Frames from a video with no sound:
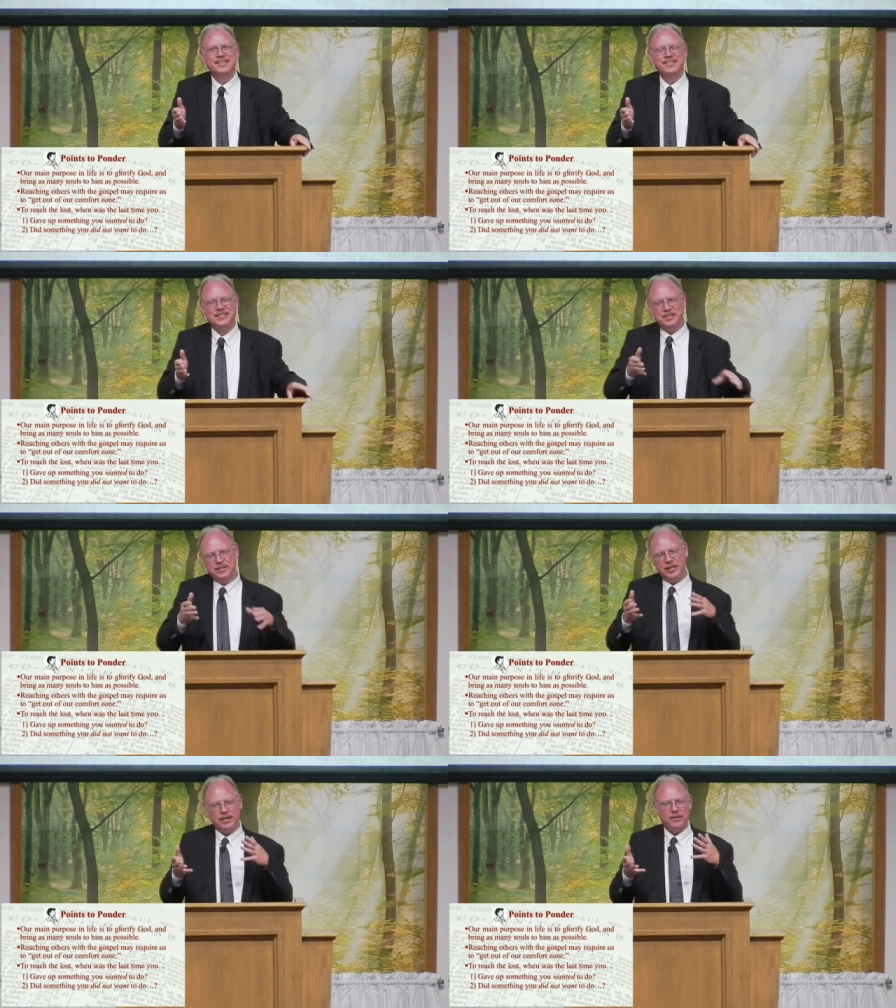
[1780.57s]
Which
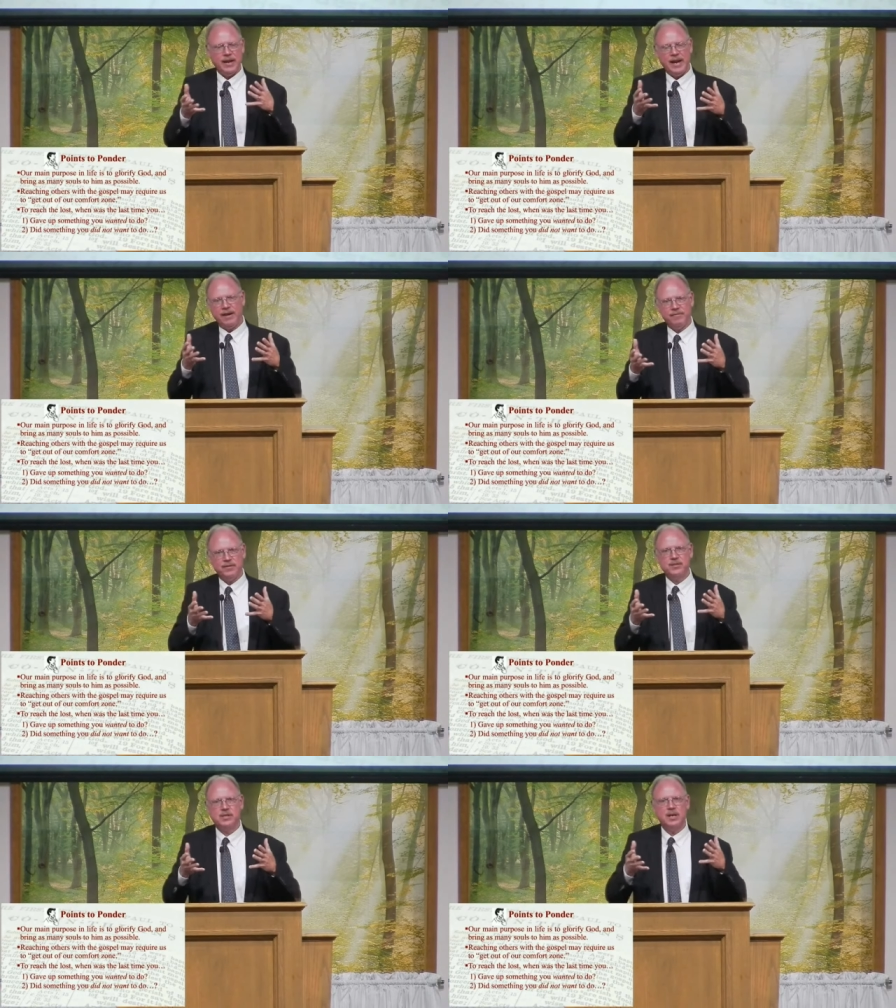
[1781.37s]
is the other half
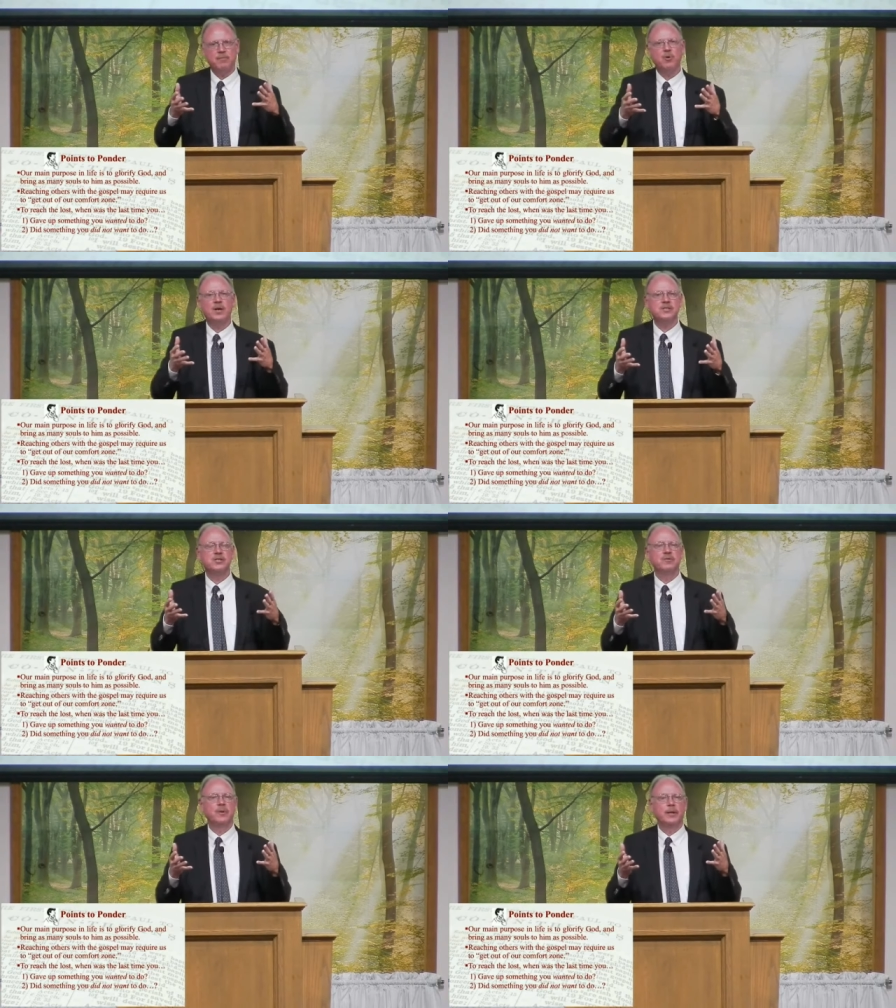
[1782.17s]
of the same
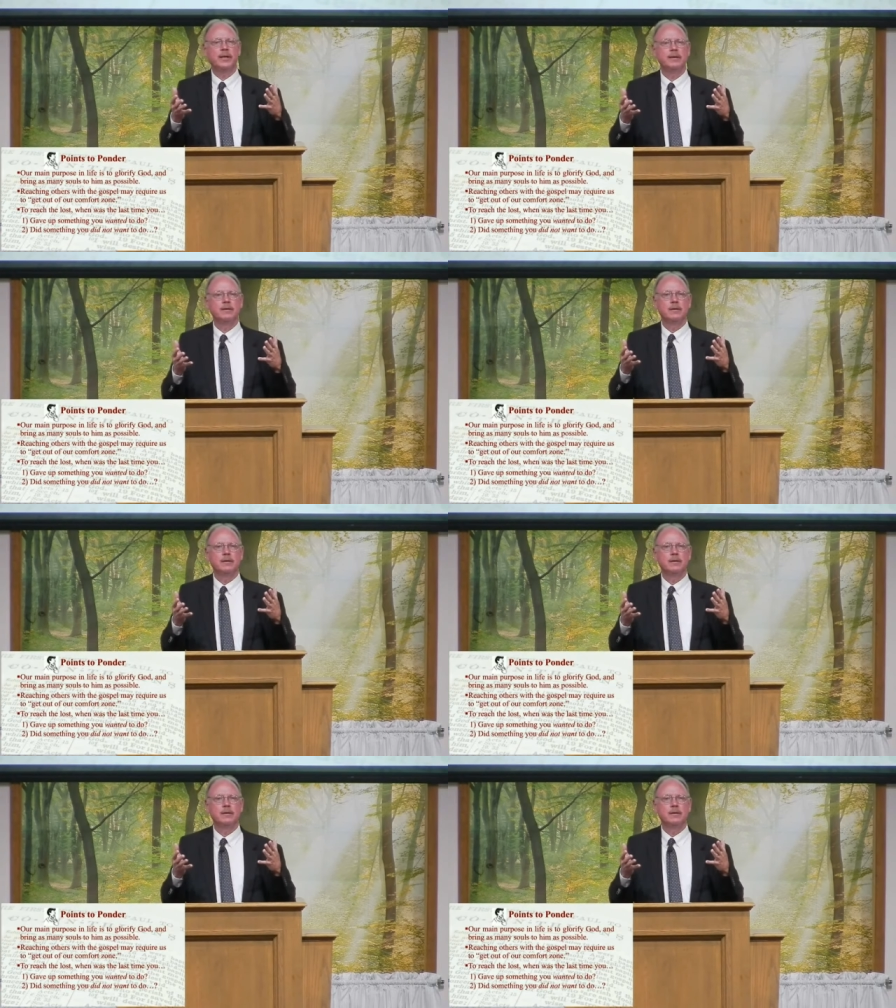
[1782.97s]
question, really.